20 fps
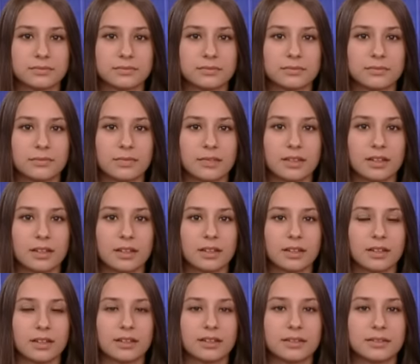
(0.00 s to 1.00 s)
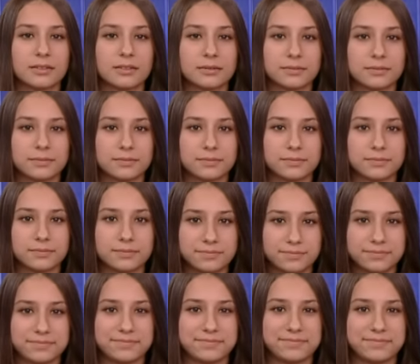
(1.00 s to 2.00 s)

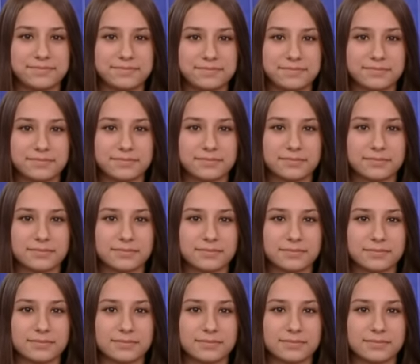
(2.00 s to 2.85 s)
No words are spoken by the person on screen.